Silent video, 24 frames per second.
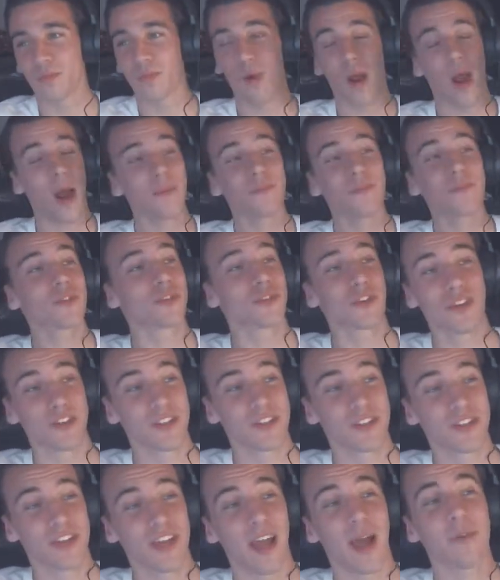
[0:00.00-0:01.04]
I'm just gonna
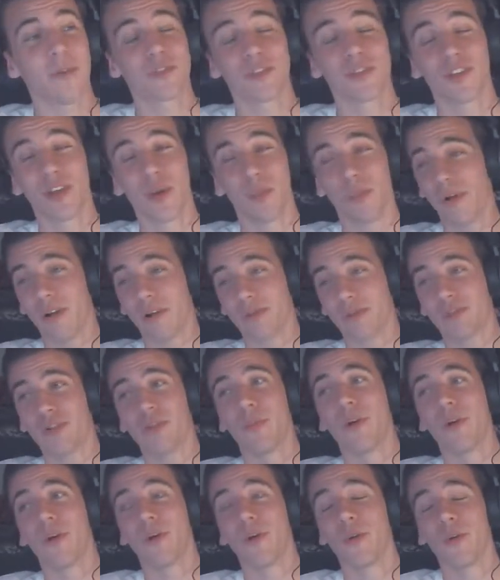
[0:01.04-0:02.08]
toot
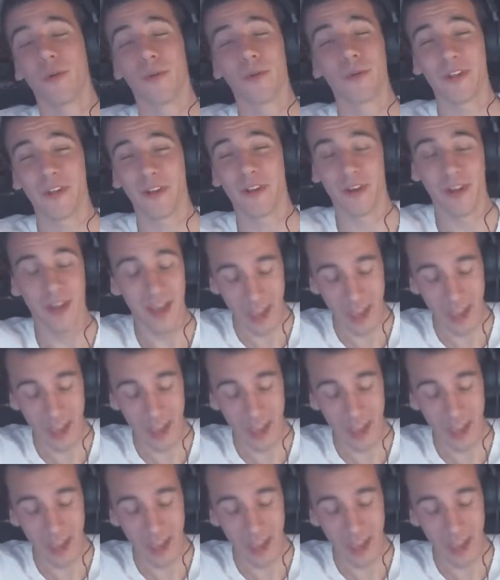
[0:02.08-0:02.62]
my own horn here.